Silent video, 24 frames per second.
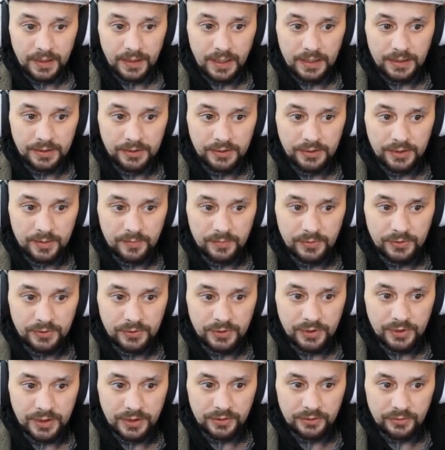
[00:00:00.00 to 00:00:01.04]
Any tips,
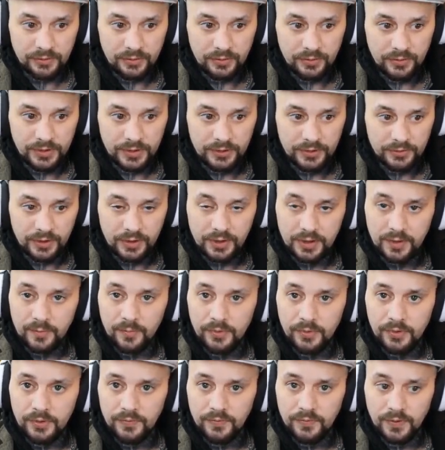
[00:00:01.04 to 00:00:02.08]
tricks or things I could
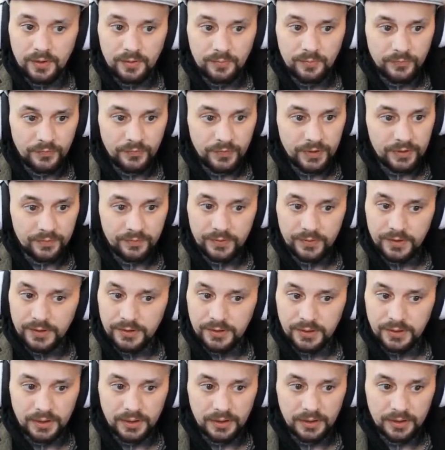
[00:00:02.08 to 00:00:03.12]
improve on, feel free
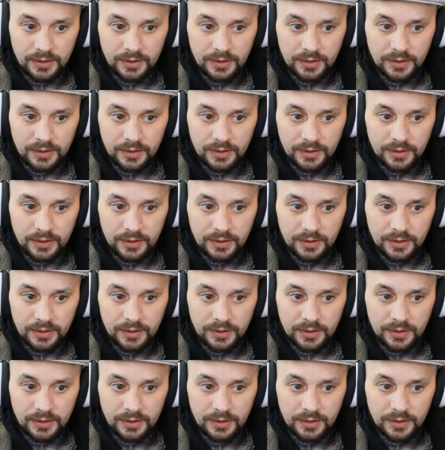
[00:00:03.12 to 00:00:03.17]
to